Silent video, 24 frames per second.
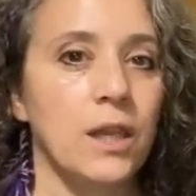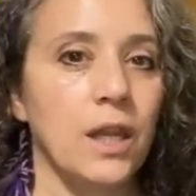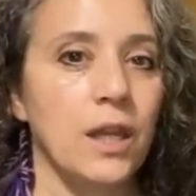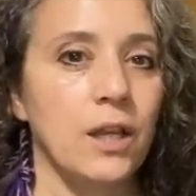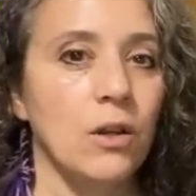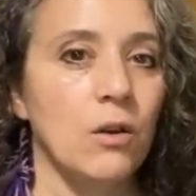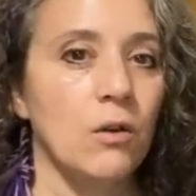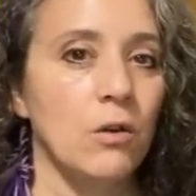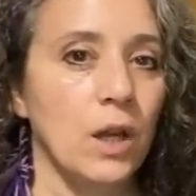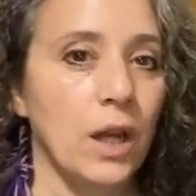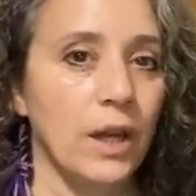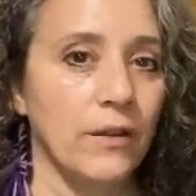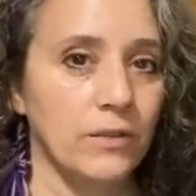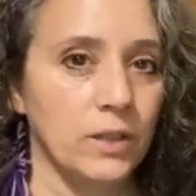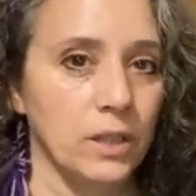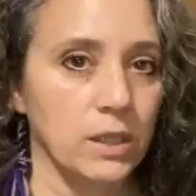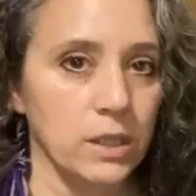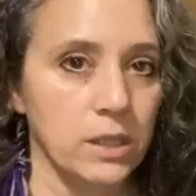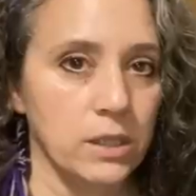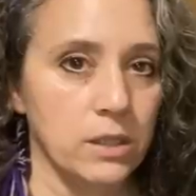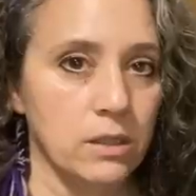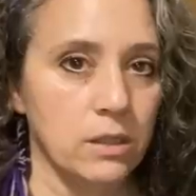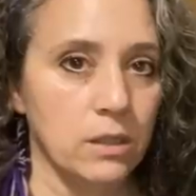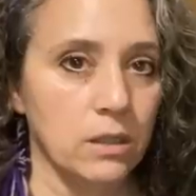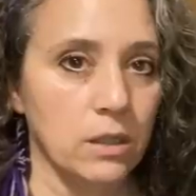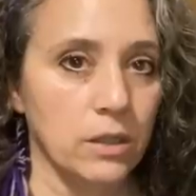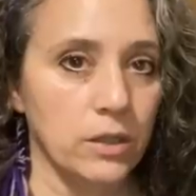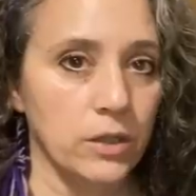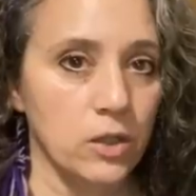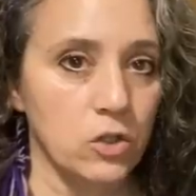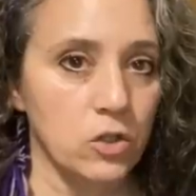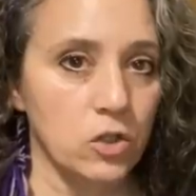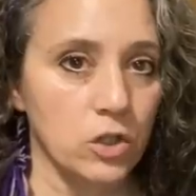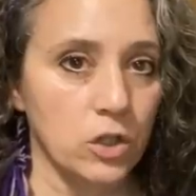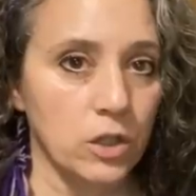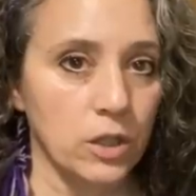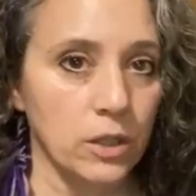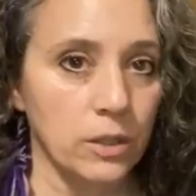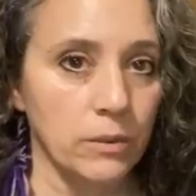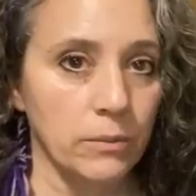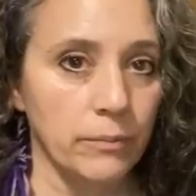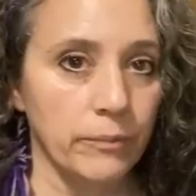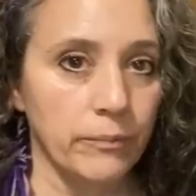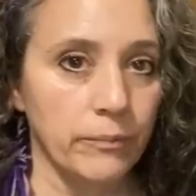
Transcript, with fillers: they don't have to list it on the jar.